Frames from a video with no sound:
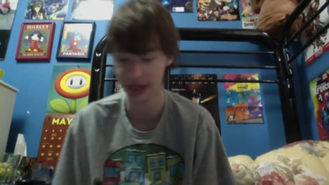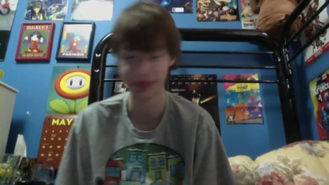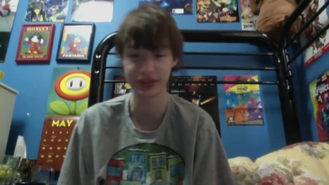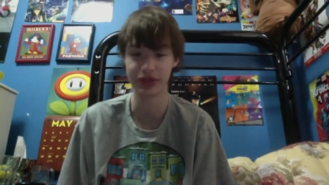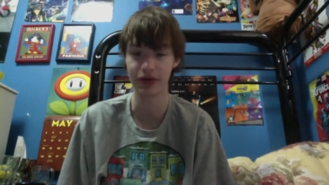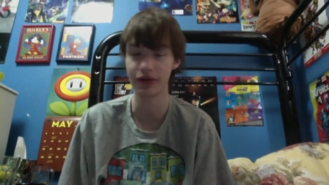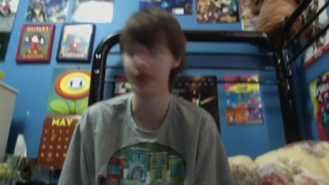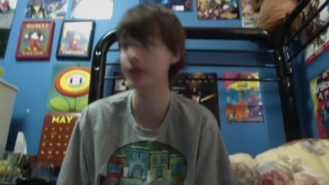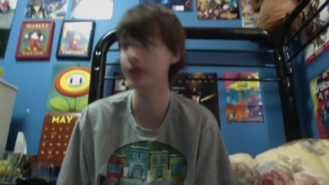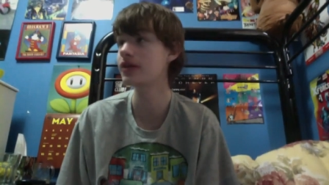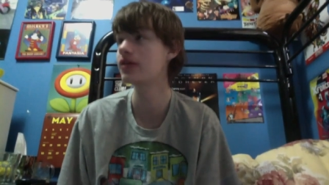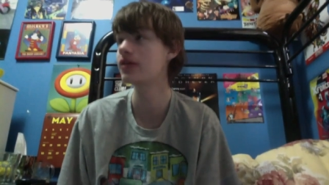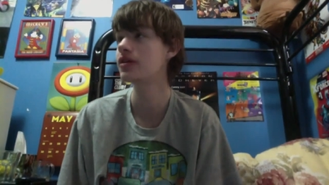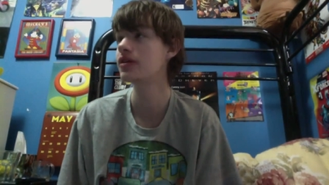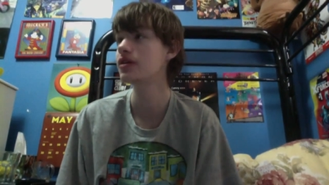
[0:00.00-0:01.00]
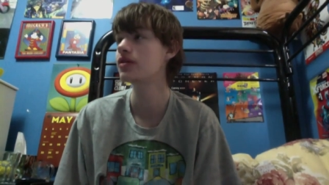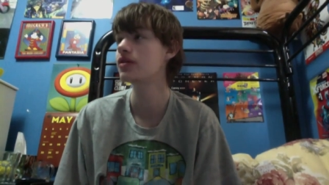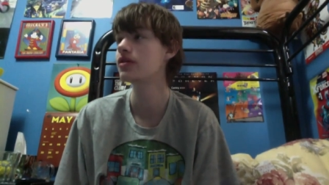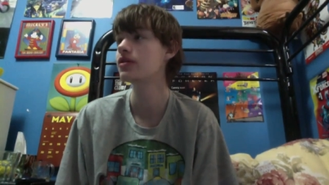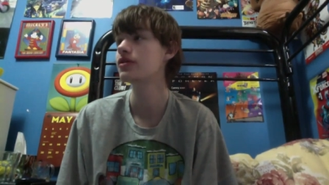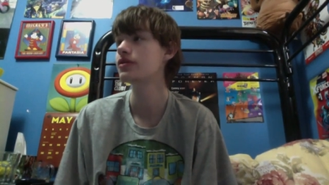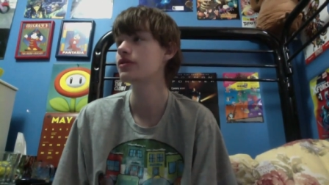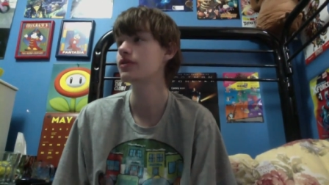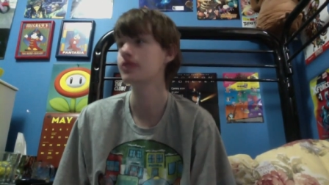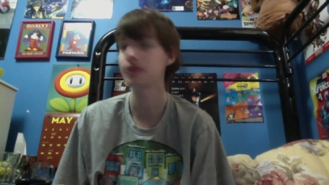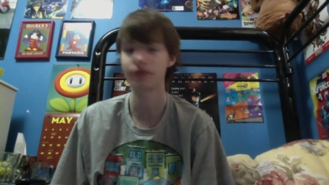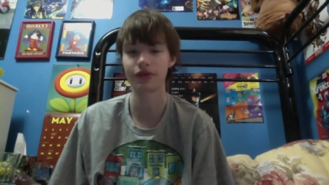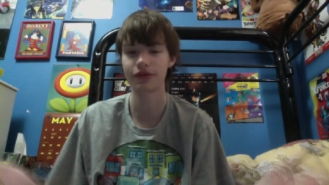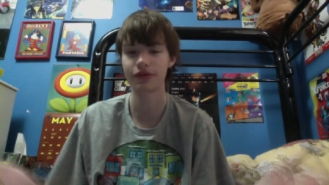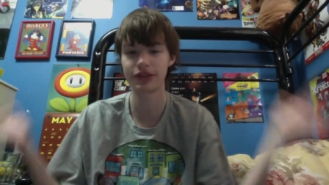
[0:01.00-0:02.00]
sorry. The
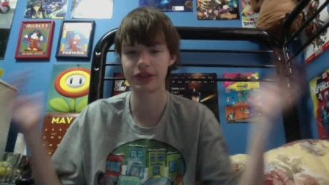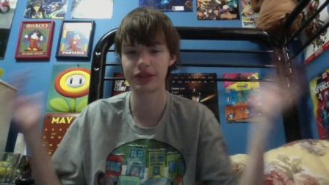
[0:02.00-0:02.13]
only reason